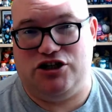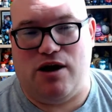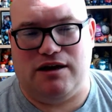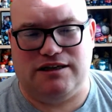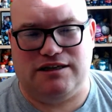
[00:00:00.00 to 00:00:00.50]

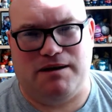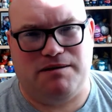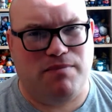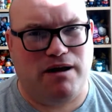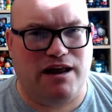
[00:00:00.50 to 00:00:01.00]
As I expected,
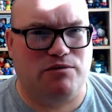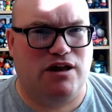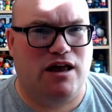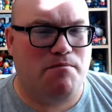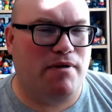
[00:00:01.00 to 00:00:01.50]
Monday is
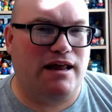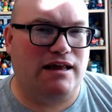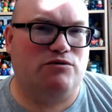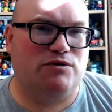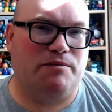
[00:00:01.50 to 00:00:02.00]

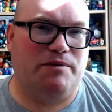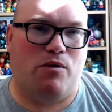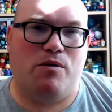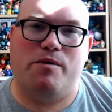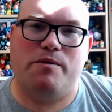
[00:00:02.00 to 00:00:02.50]
always going to be that
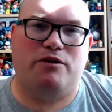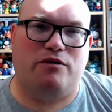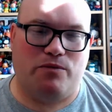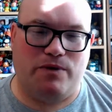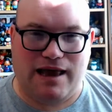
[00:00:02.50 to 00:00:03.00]
one where we do the
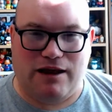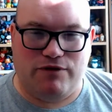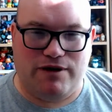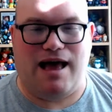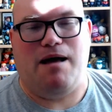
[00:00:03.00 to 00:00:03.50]
weekend
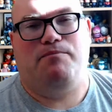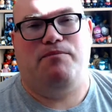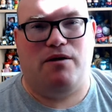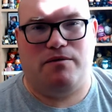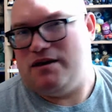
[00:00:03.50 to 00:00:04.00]
recap,
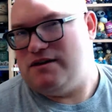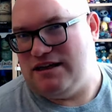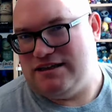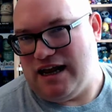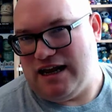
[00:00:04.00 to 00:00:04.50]
but because I
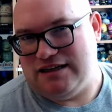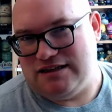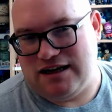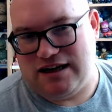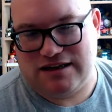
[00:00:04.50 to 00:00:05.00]
did Saturdays and
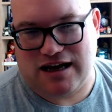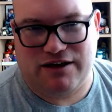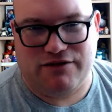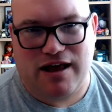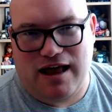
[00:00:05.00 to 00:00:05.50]
Sundays, it's kind of
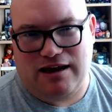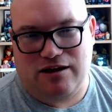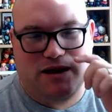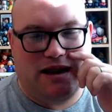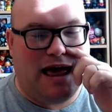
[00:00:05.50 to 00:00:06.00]
a little
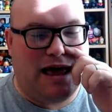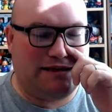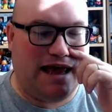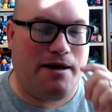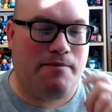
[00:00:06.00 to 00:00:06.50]
bit less
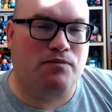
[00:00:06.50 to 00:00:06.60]
there.